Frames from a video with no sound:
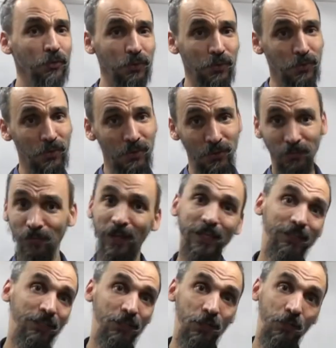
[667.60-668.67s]
to
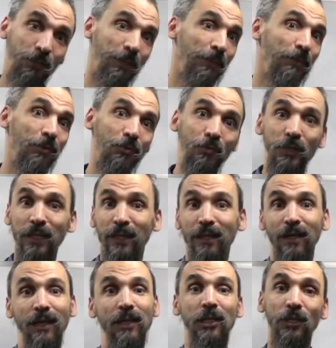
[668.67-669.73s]
find people with
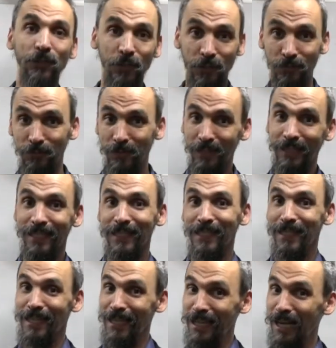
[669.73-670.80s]
a lot of
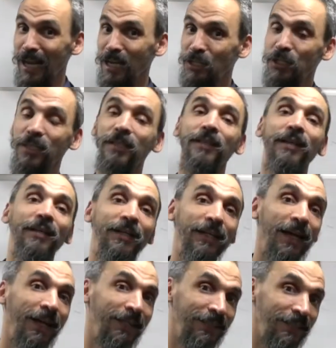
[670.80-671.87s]
cash in their
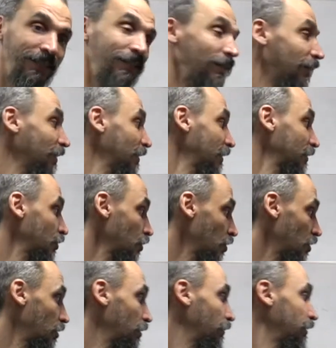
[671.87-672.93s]
hands.
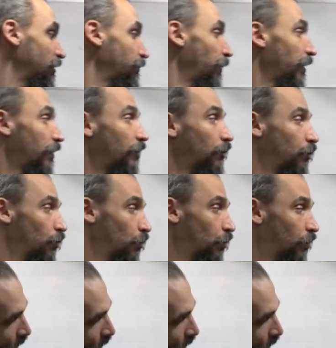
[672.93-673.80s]
So it's better to.